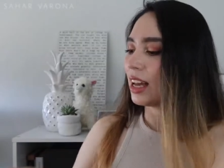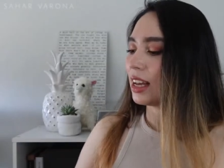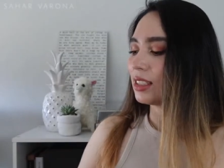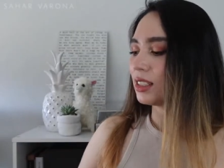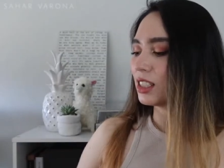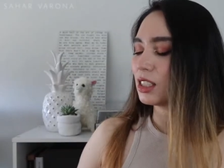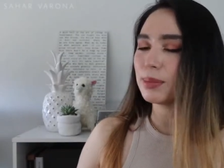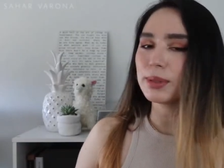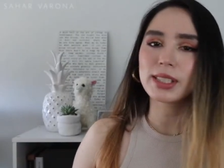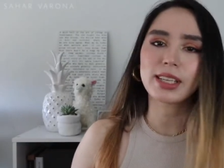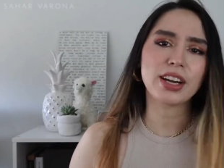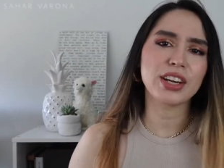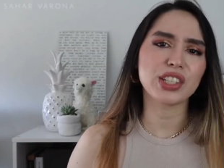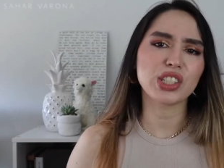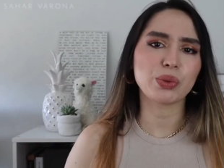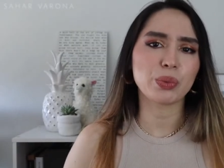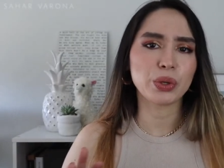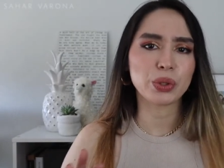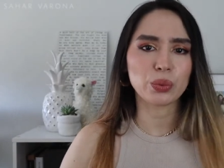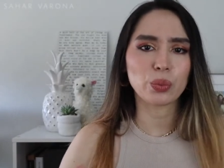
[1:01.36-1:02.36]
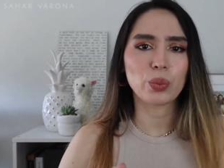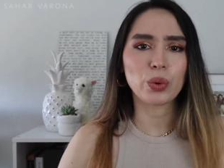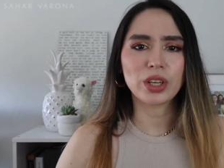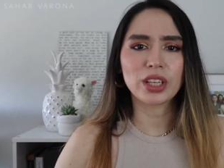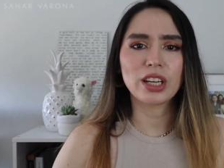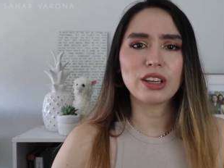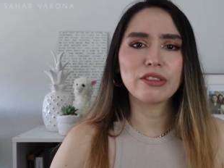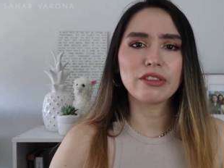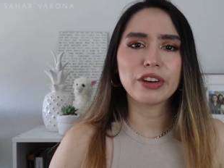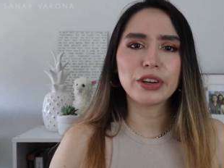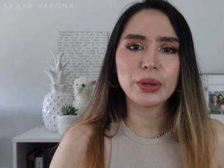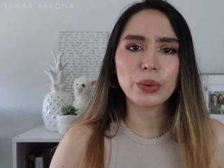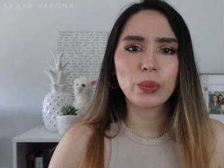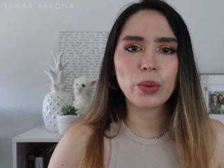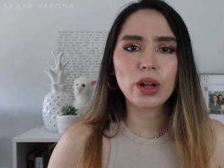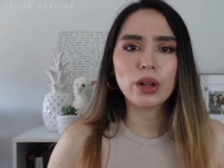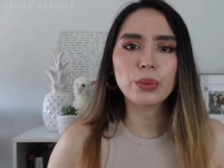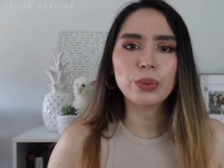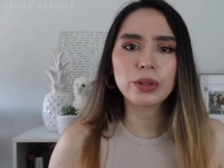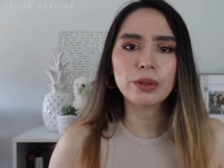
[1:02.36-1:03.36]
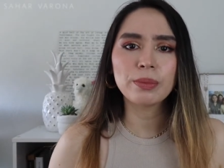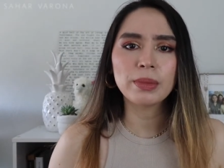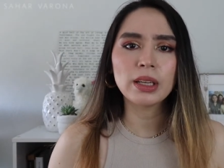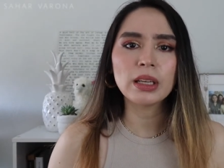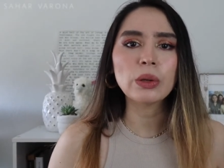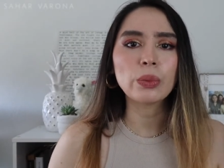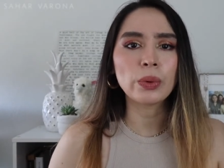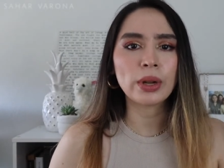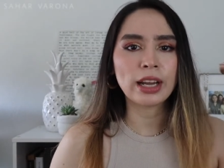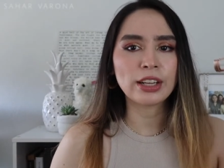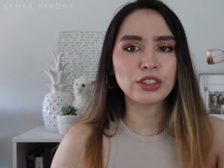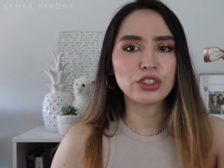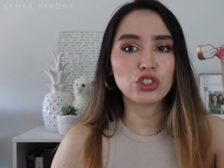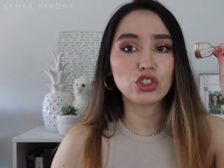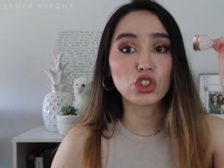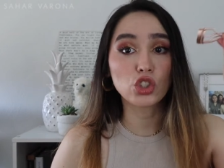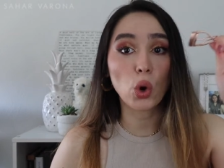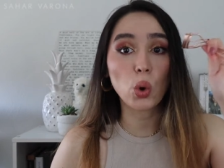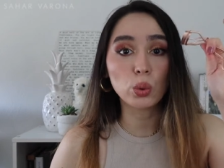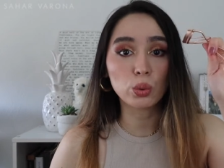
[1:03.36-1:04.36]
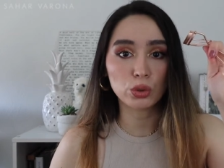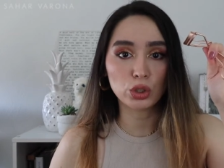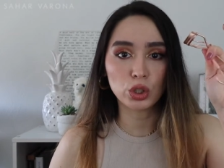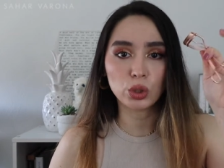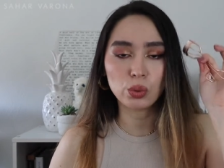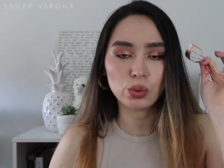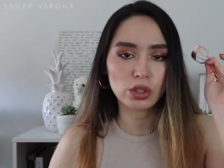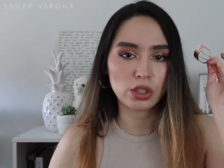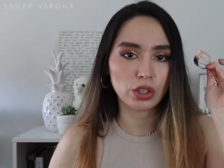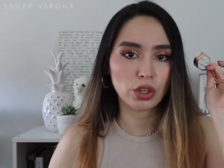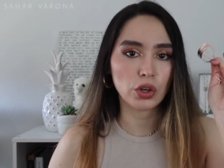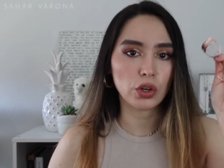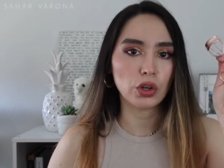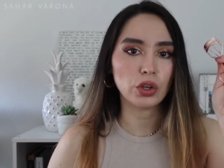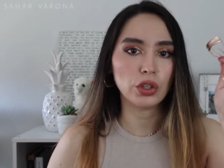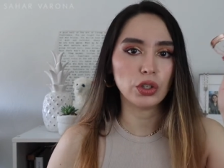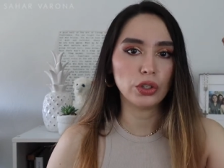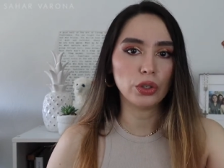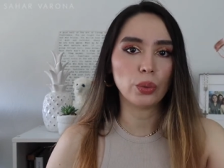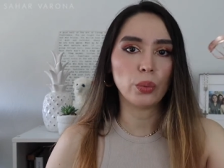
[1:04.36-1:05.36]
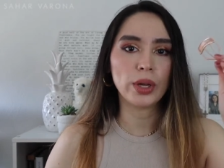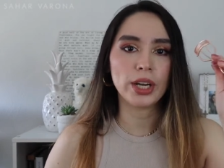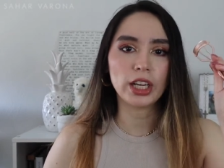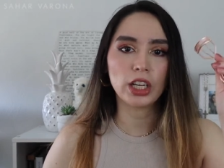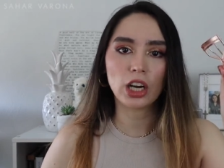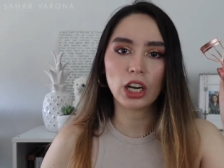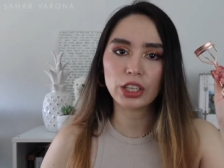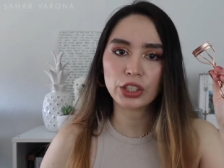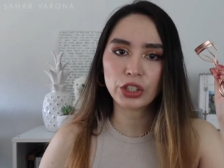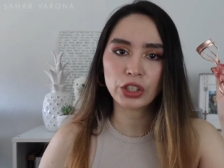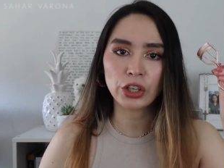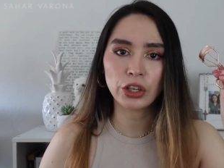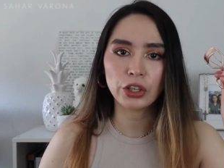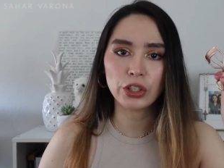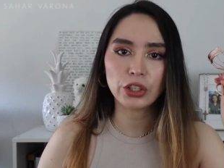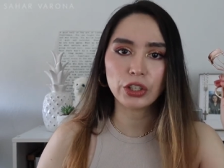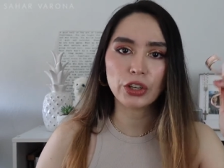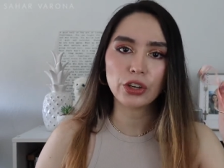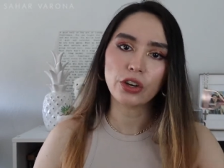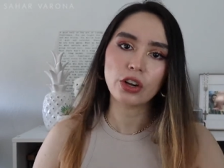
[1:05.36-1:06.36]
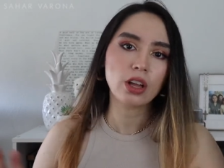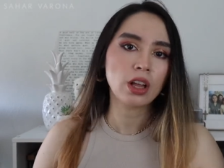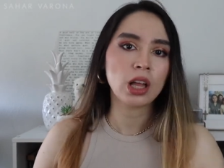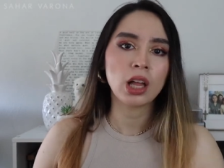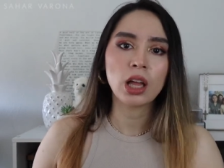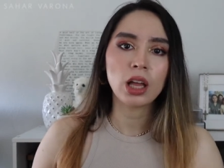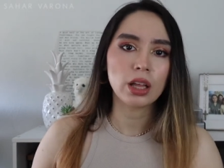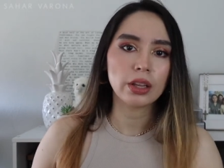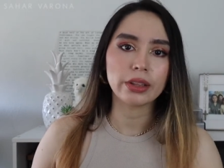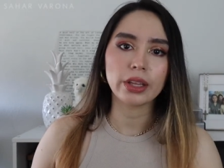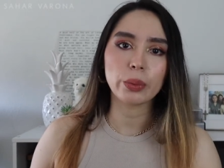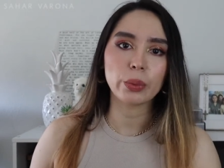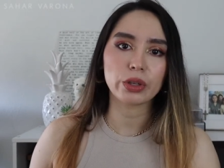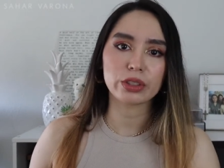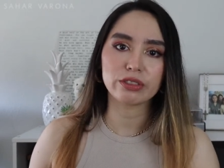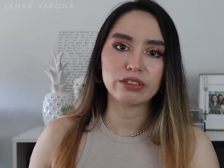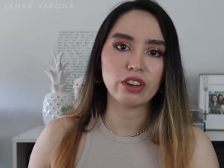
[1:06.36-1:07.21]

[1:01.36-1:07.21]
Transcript: Essence mascaras weren't working very well with me when I don't use the curler. When I got a curler, they worked